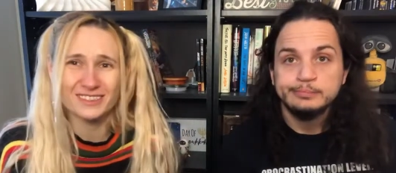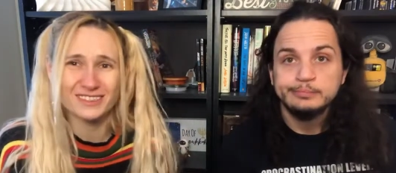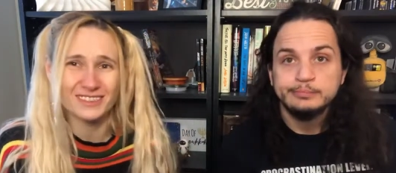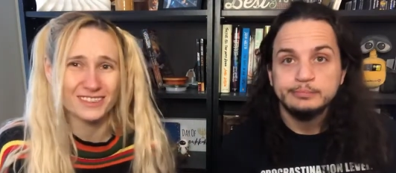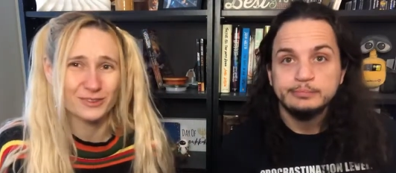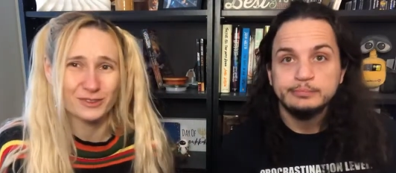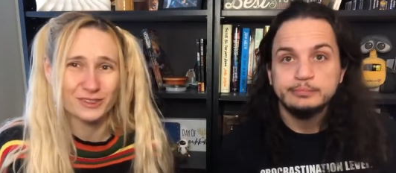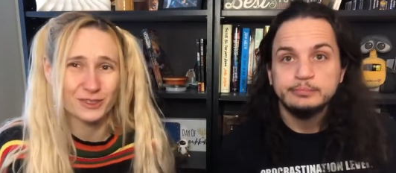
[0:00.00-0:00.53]
Speaker 1: it
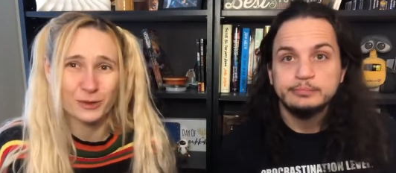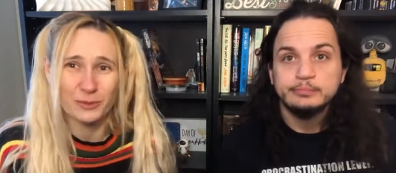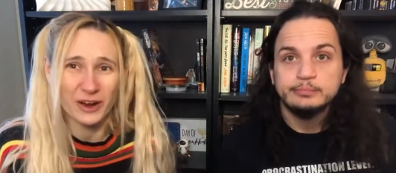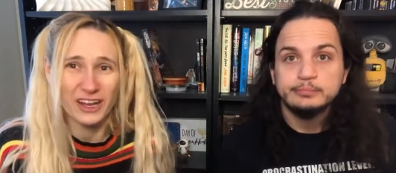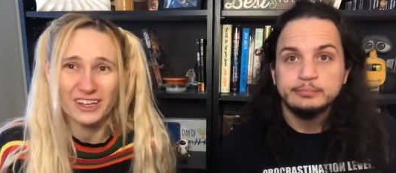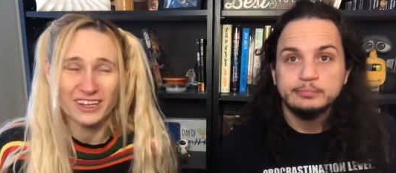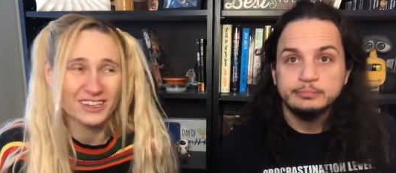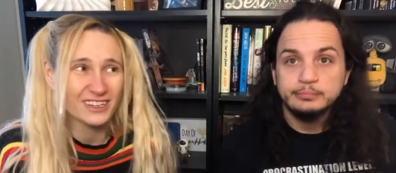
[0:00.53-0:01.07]
was a no
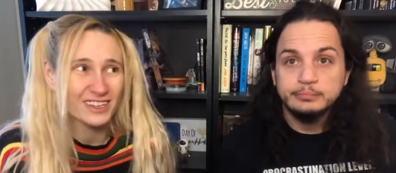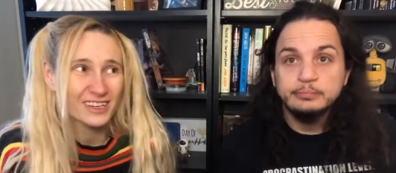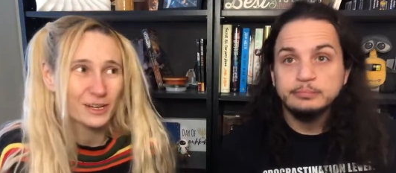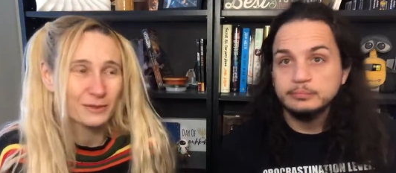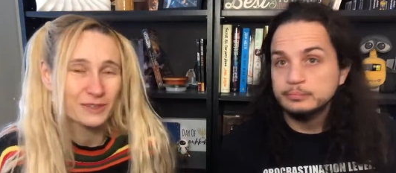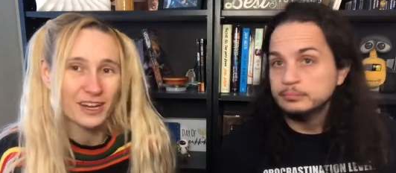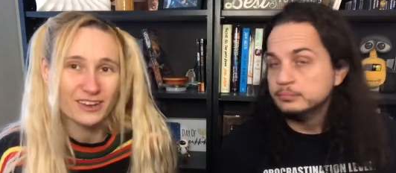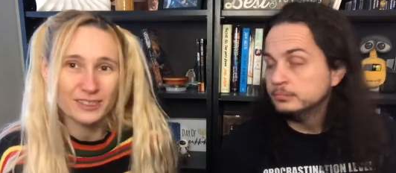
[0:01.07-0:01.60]
brainer. Like, mm-hmm. come
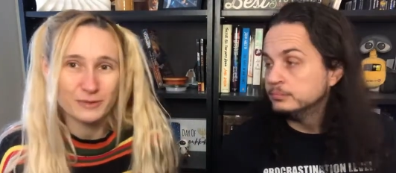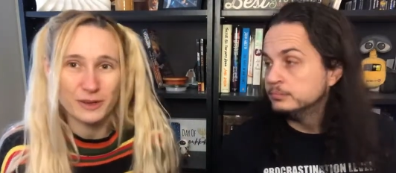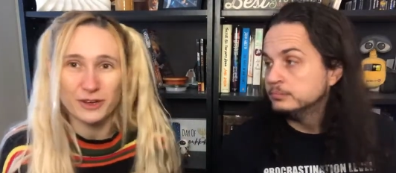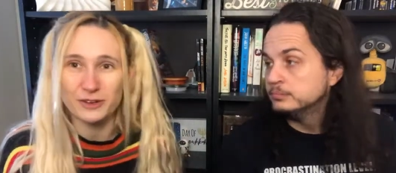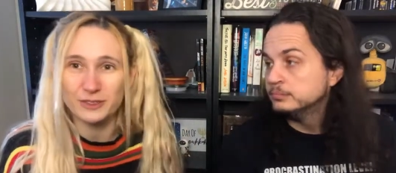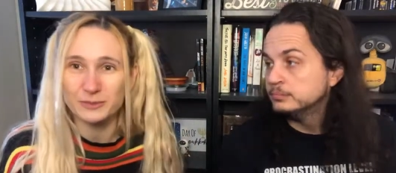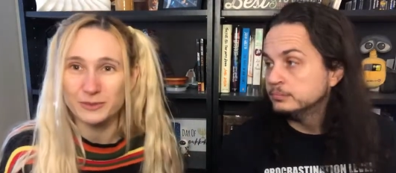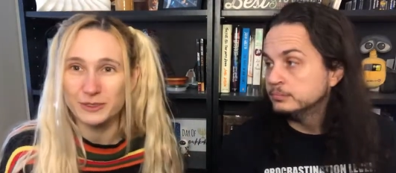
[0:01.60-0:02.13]
down and spend
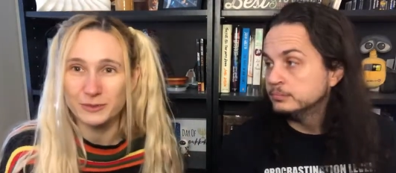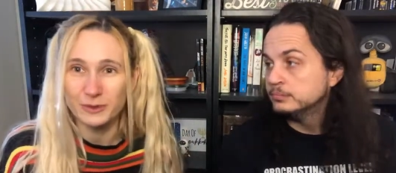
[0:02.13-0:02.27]
Christmas with